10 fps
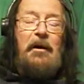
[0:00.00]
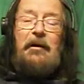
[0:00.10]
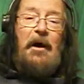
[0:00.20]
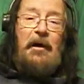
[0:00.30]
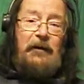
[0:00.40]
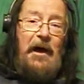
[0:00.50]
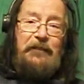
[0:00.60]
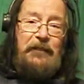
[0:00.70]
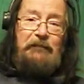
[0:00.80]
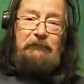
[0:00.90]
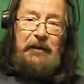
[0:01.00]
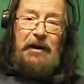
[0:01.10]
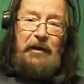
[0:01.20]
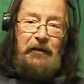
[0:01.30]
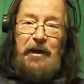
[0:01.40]
And not, not
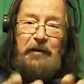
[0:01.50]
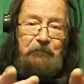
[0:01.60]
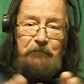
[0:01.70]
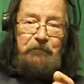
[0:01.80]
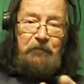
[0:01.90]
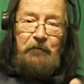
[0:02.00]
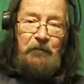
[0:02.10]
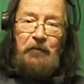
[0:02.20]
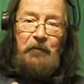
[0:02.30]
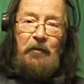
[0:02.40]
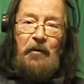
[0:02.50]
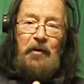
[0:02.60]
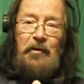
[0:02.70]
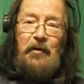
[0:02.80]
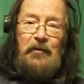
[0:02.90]
meaning that
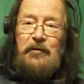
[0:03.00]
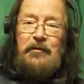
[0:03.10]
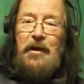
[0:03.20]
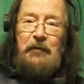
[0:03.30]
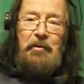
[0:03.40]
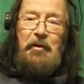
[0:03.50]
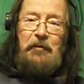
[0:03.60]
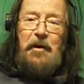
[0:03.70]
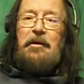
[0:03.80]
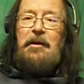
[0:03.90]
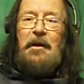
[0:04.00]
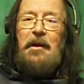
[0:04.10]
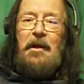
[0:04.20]
yours is not perfect,